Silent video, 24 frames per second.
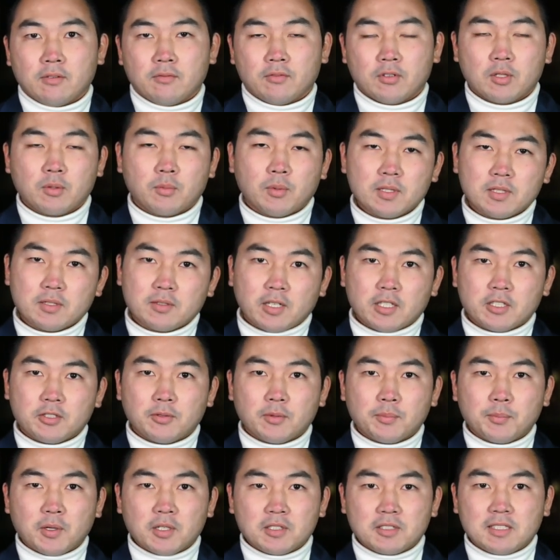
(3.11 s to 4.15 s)
For the Western Ranch
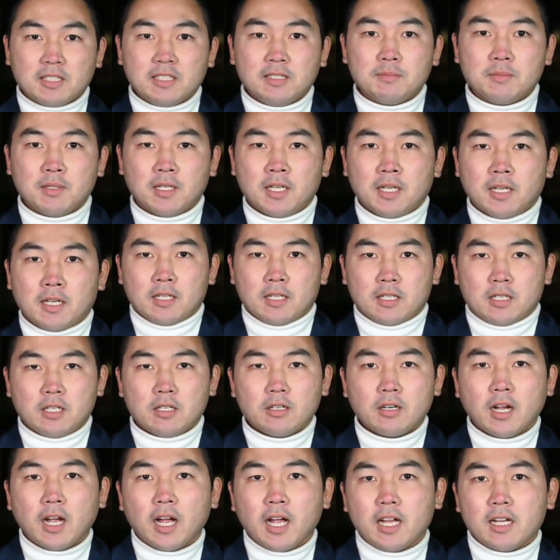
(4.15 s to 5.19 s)
football team,
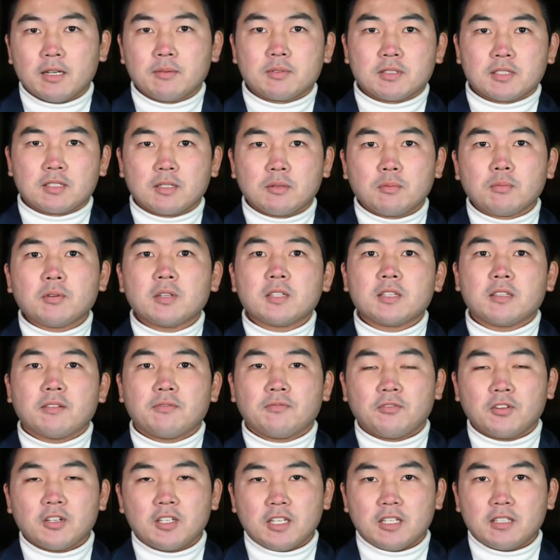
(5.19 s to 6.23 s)
their high was to win the
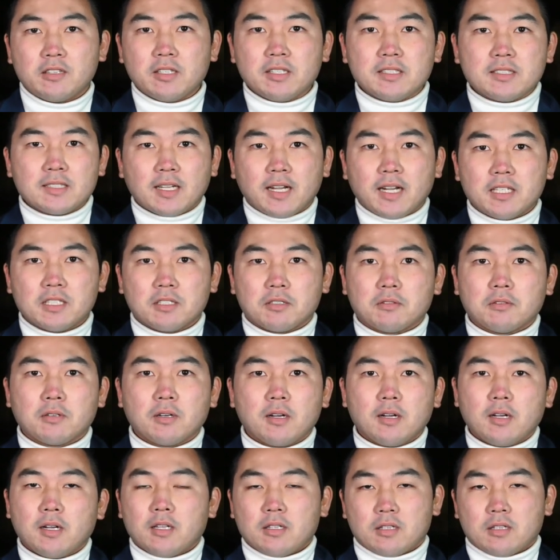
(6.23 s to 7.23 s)
Foothill League title.